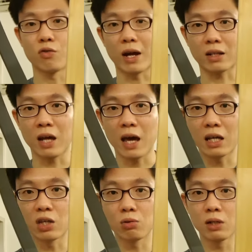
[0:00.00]

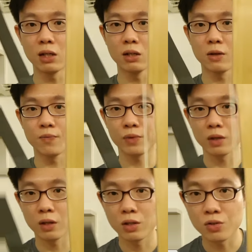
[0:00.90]
rectangular.
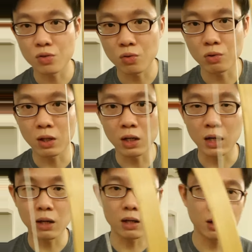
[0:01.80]
So
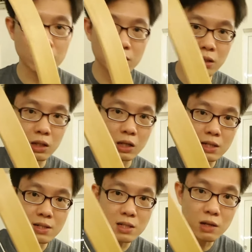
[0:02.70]

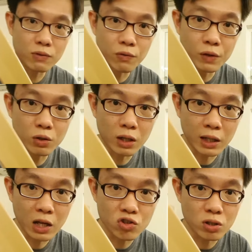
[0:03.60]
let's see if the video can
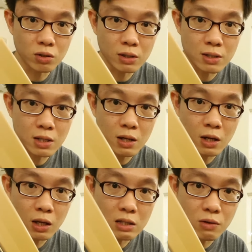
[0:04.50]
catch it. You can see
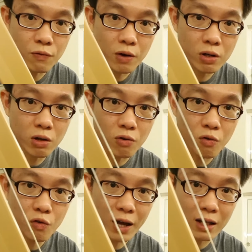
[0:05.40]
it's very
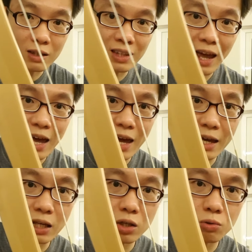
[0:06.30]

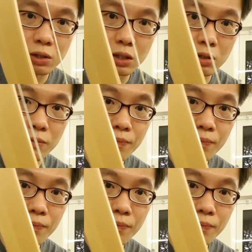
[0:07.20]
rectangular.